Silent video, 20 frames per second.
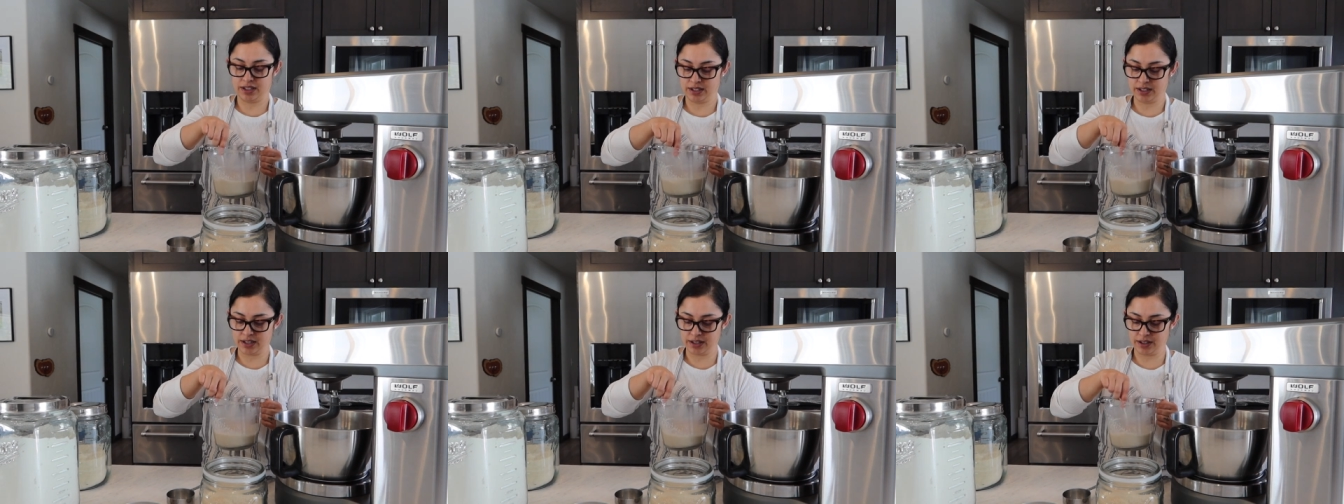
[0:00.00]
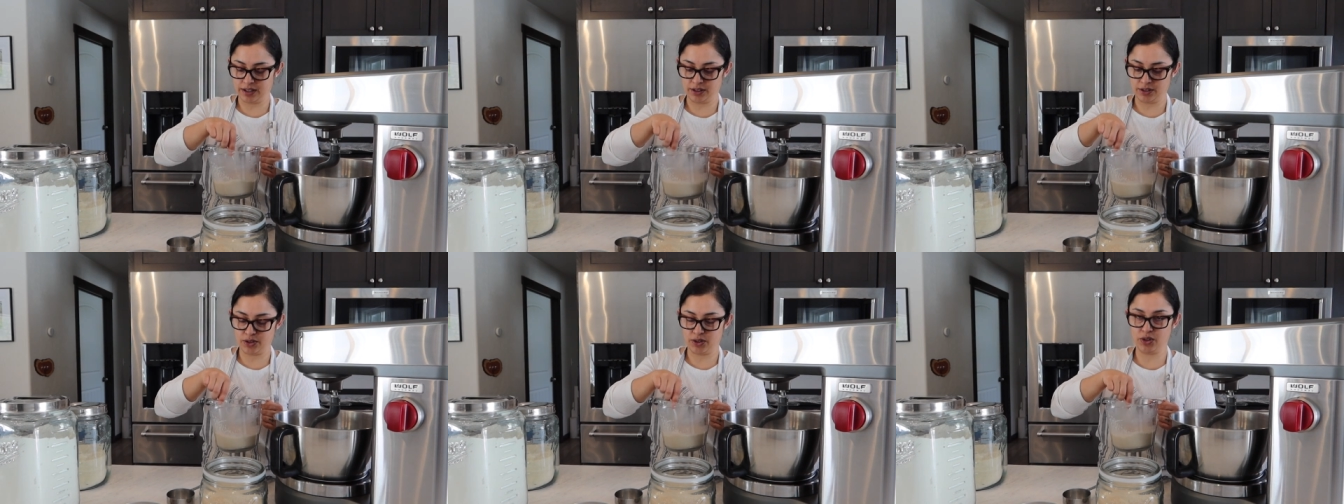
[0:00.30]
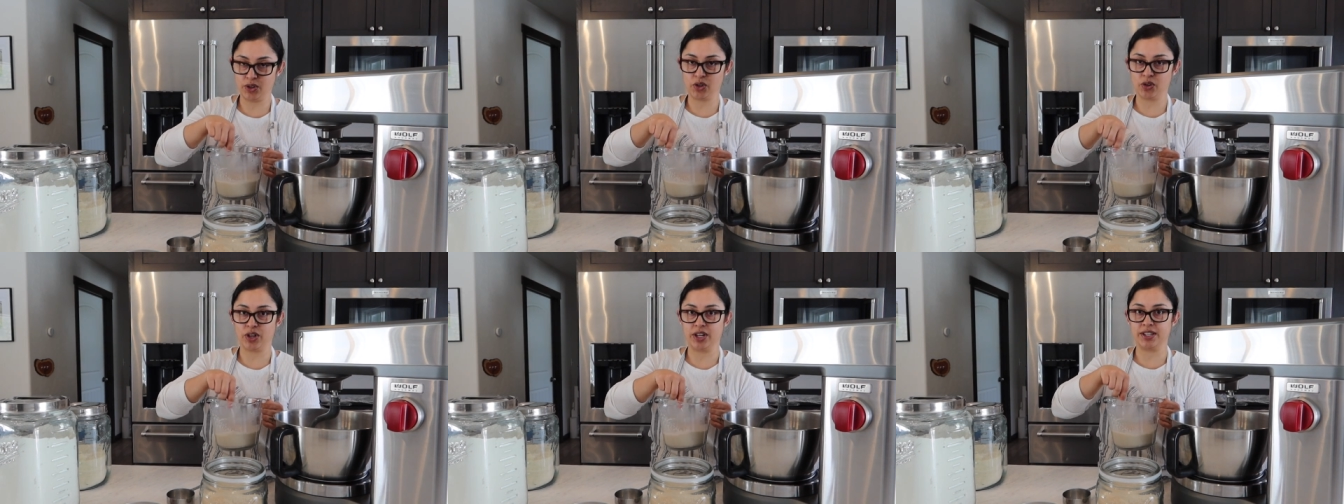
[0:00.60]
Nothing
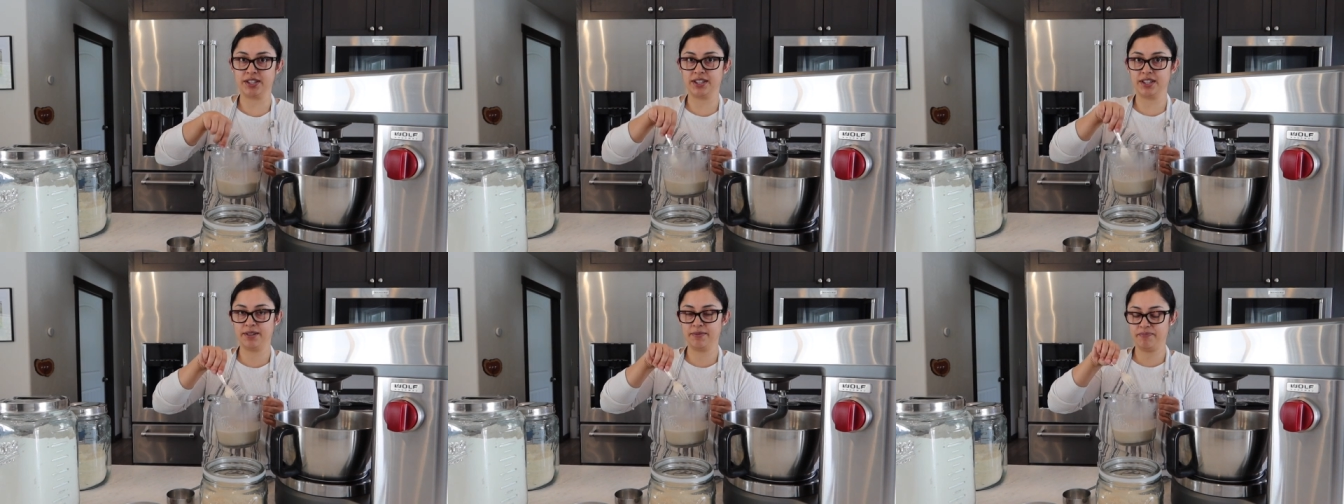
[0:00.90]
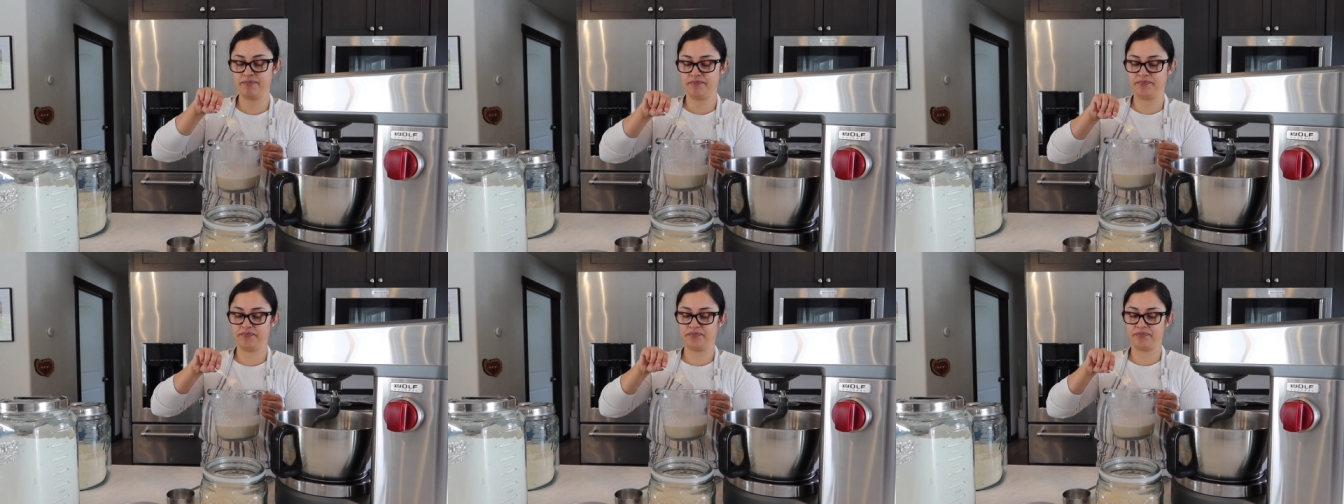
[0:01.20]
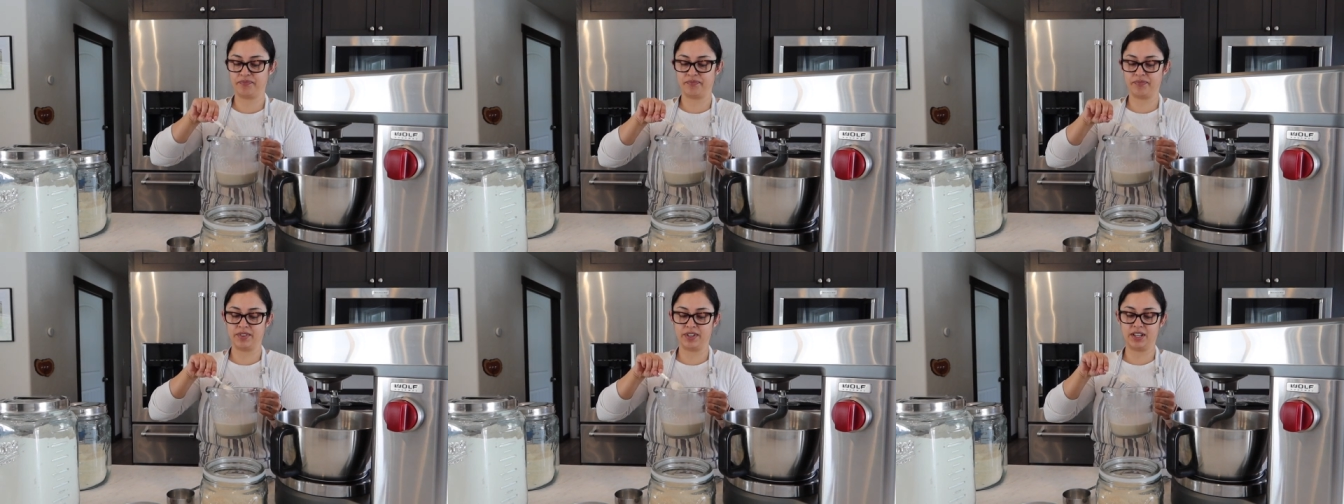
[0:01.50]
too crazy.
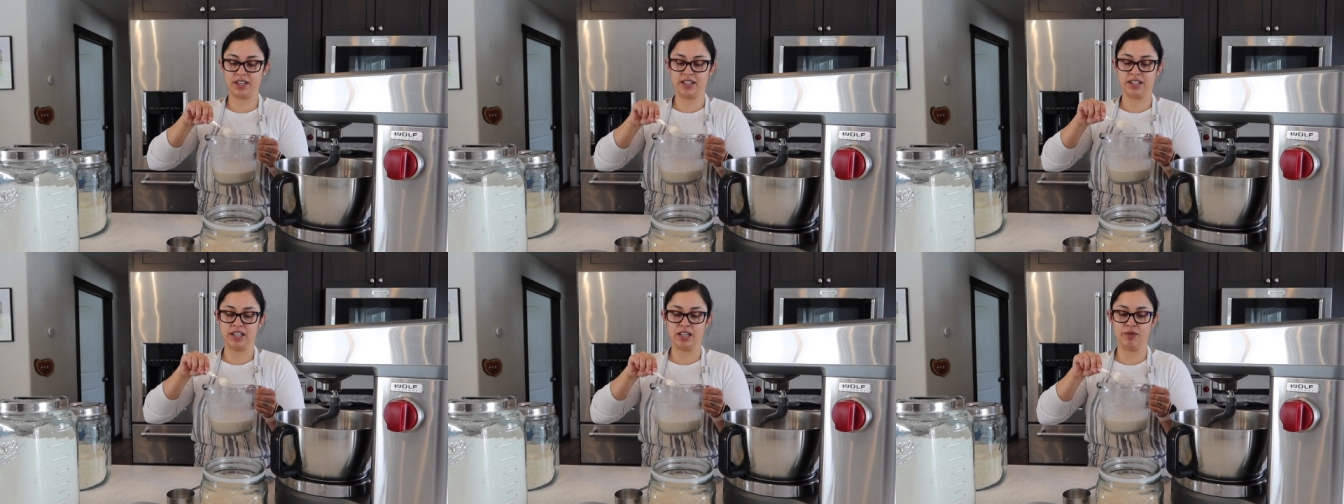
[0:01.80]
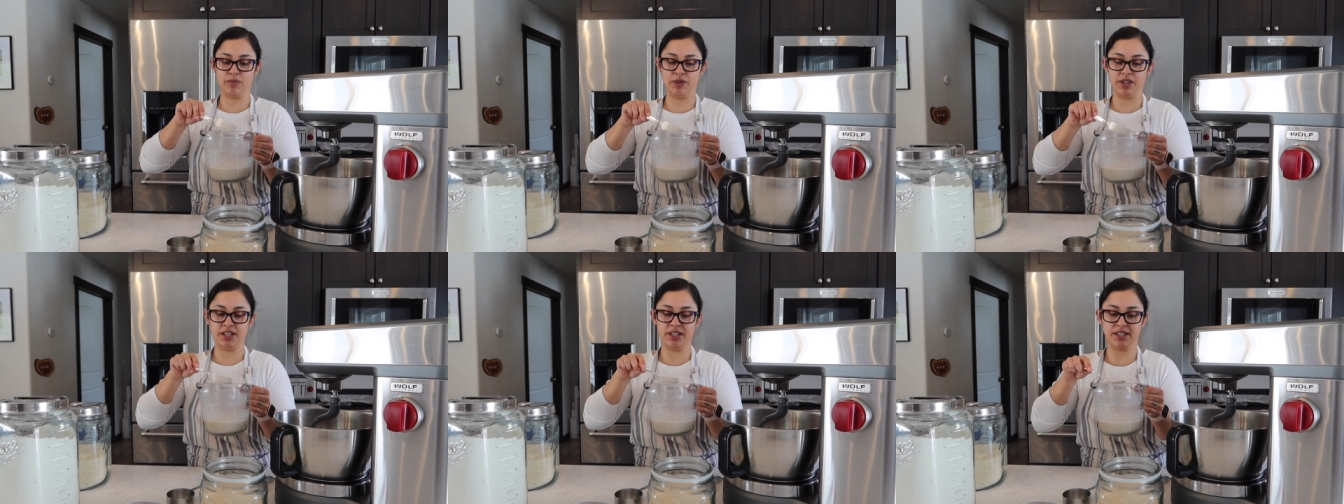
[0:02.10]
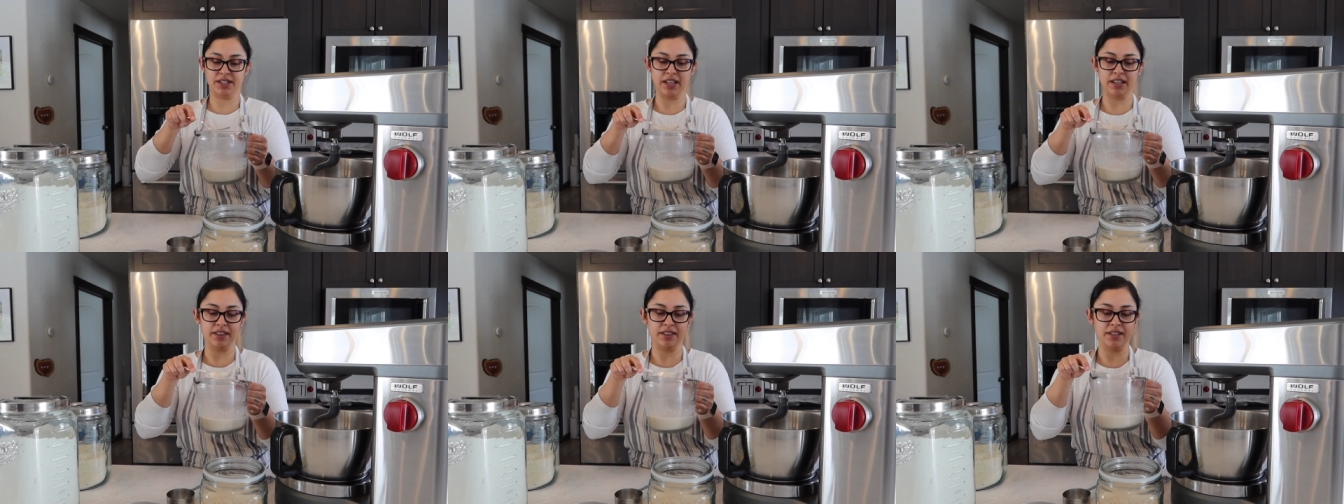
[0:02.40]
And then I'm gonna
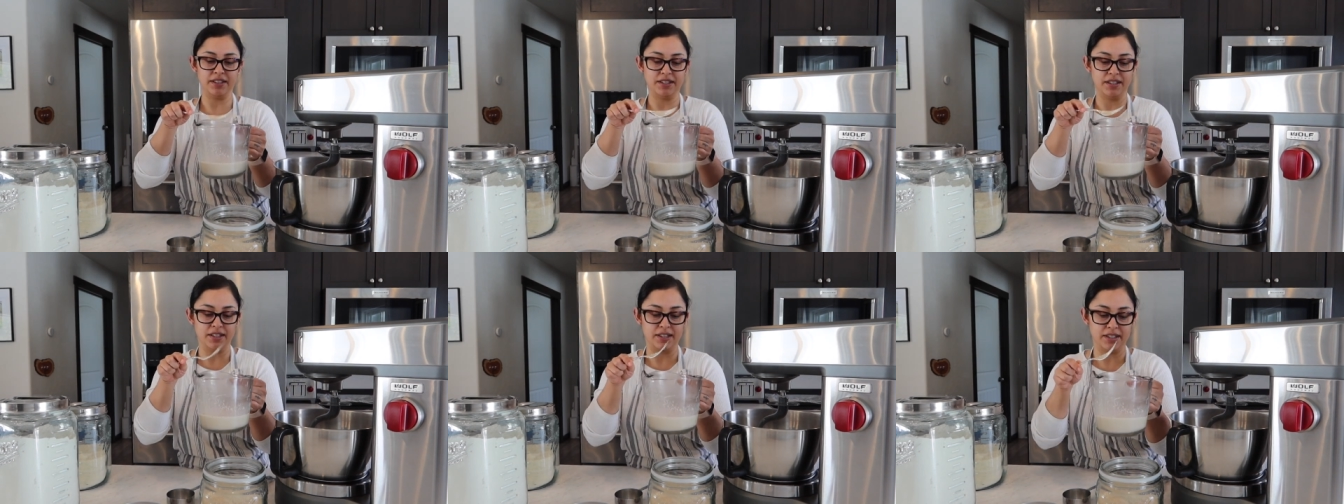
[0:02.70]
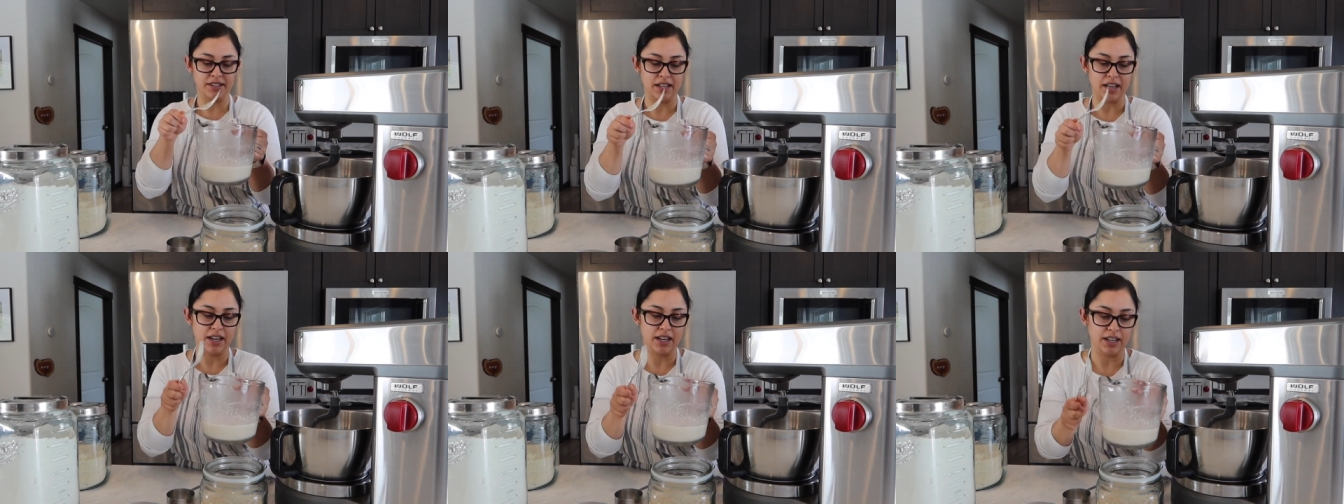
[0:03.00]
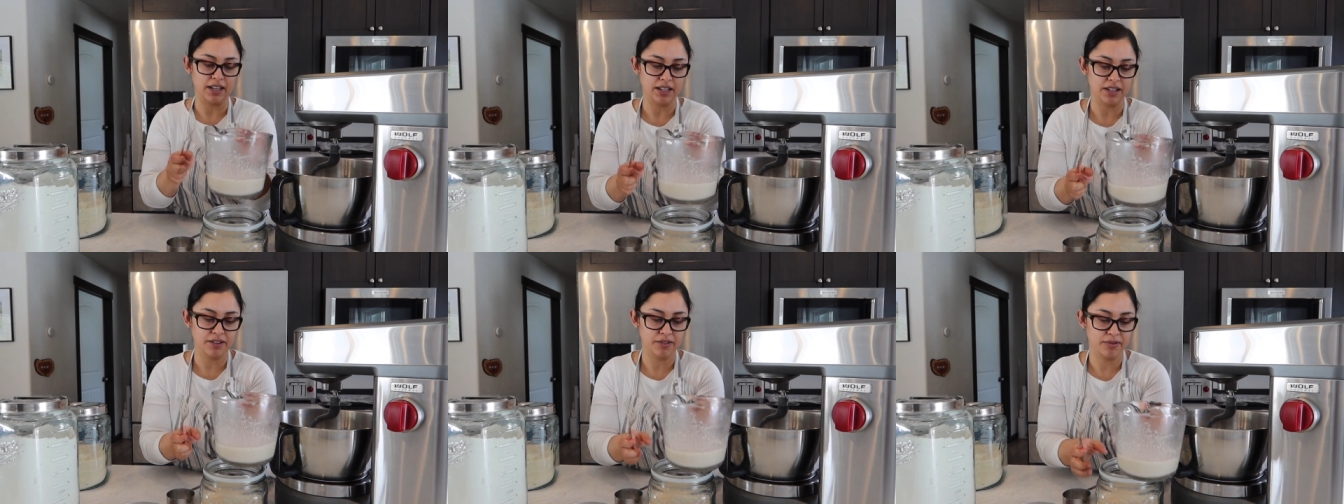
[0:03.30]
set this
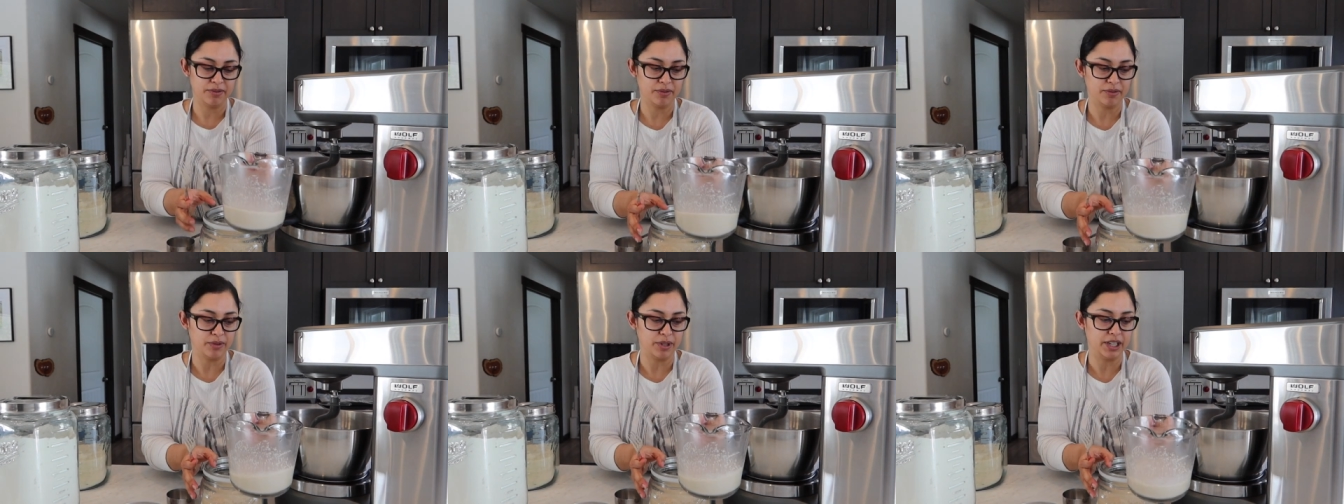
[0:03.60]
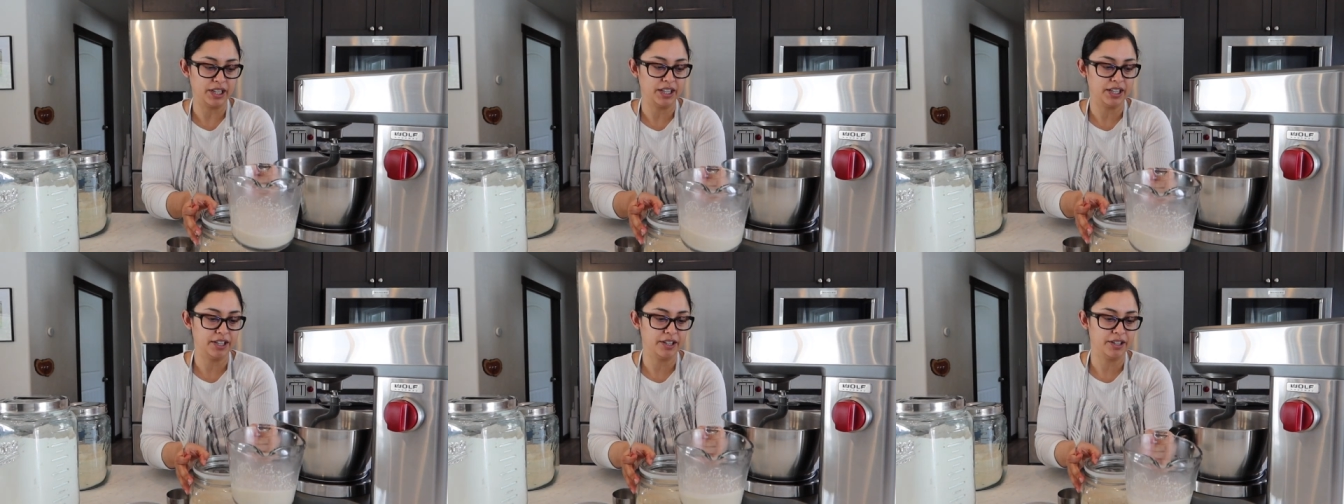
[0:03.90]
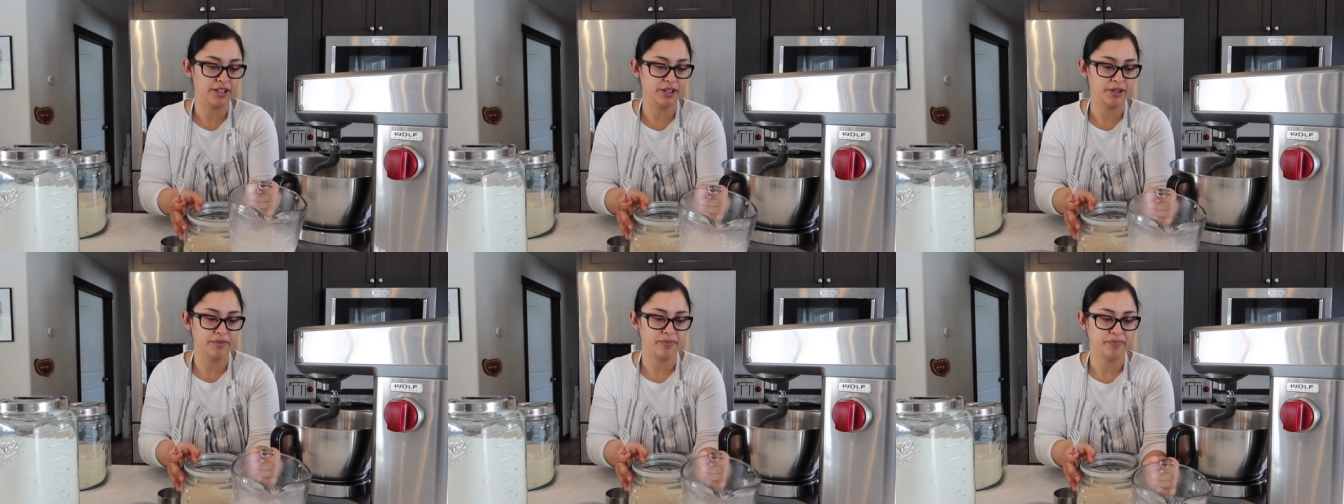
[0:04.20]
aside right
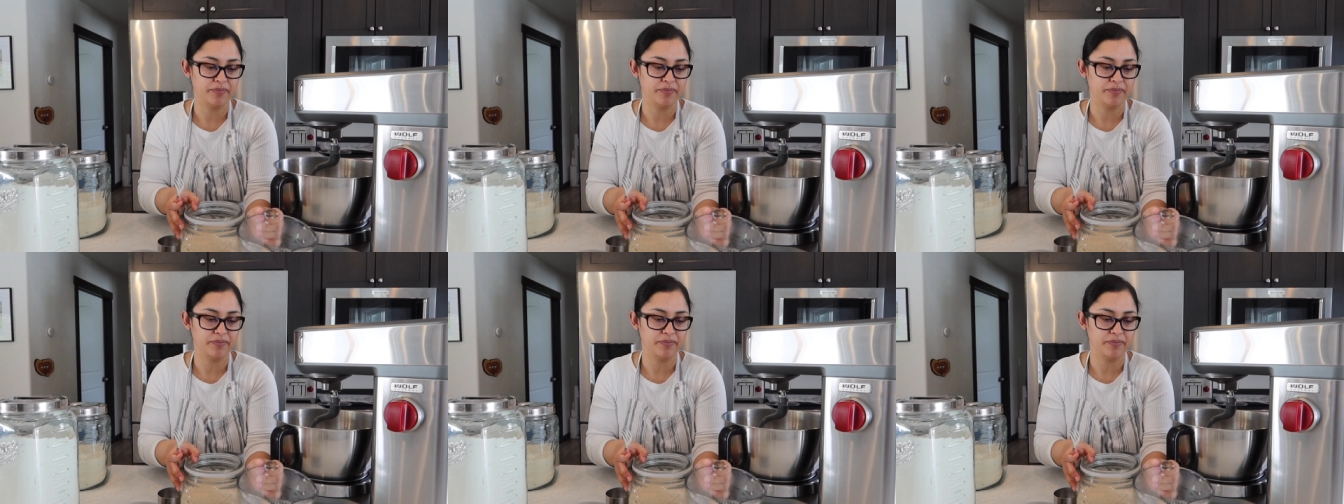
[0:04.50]
here.